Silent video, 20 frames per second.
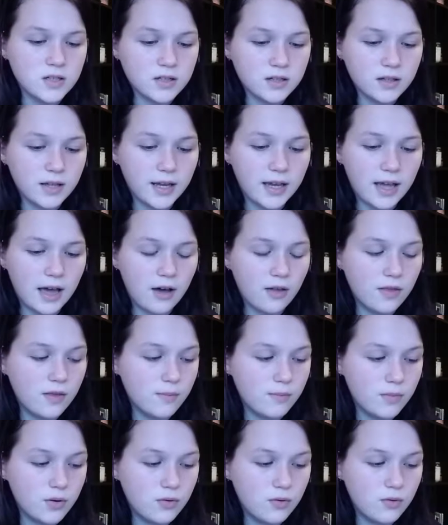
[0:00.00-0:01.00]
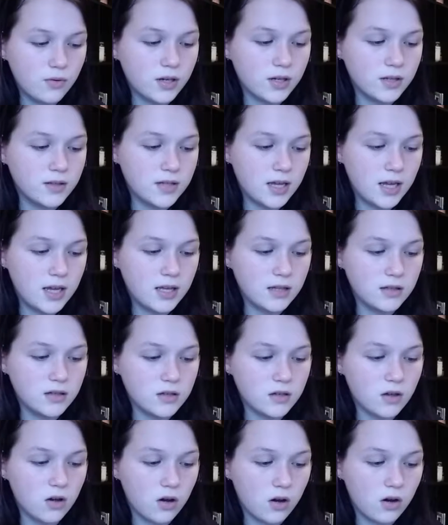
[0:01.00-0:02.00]
like how the Mu
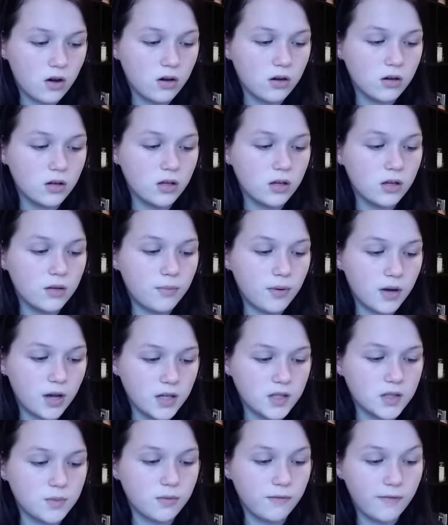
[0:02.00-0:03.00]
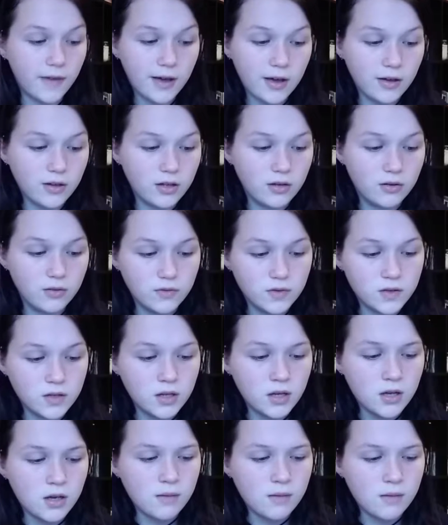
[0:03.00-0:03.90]
contains all possible values,